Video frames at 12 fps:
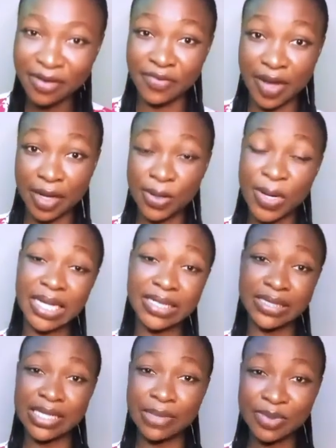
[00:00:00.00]
value at the
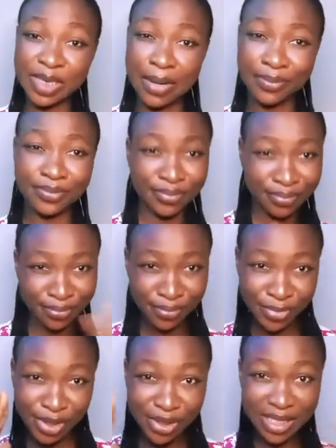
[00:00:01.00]
same time.
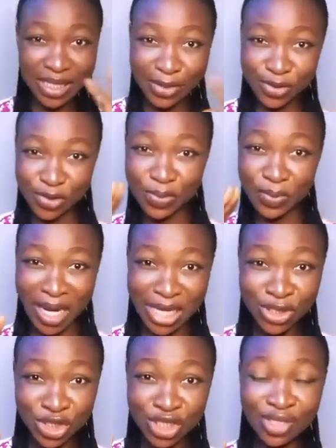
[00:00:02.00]
Is that too
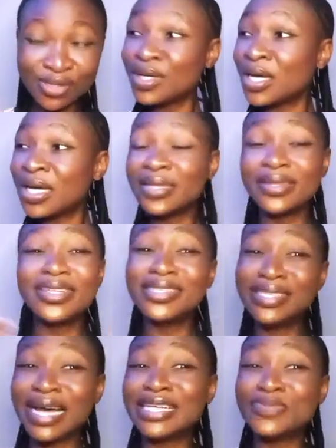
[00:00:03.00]
much?
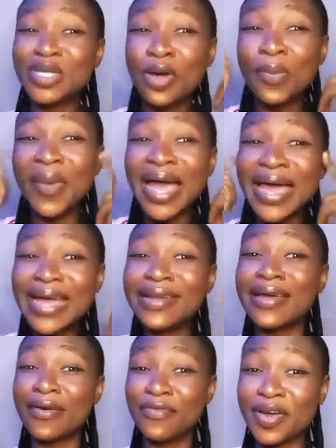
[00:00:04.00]
This has been on my head
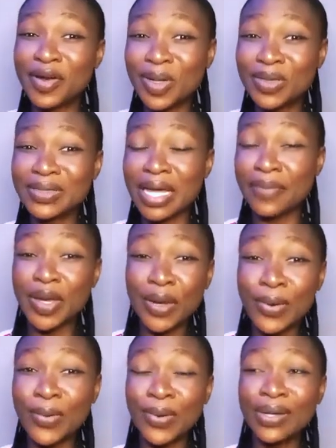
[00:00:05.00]
a very long time
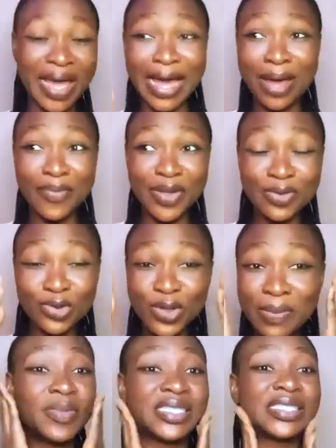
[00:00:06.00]
ago. I can be
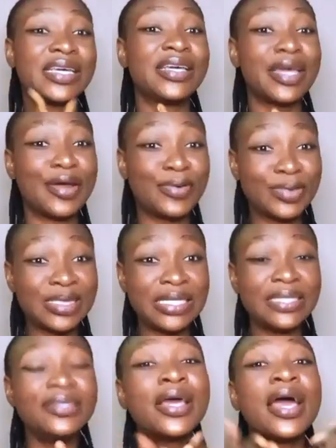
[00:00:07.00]
doing my skincare
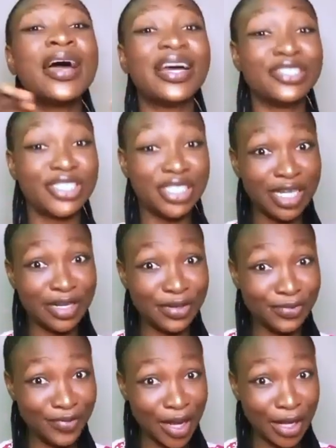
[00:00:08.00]
routine and
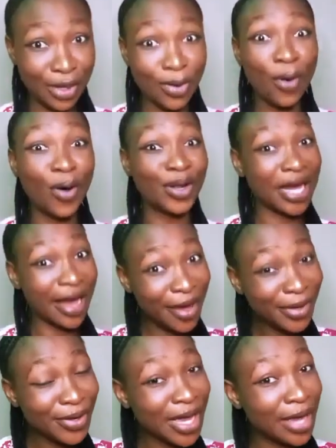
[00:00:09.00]
sharing value on
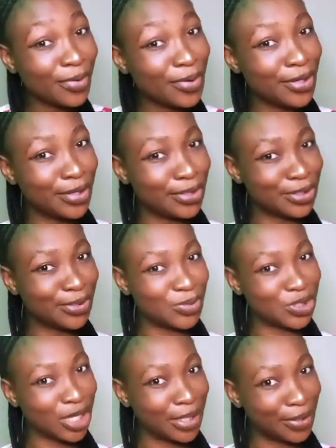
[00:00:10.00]
how you can grow your YouTube
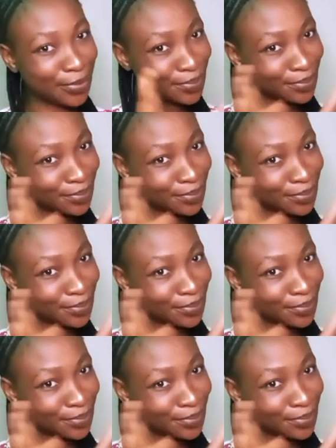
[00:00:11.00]
channel.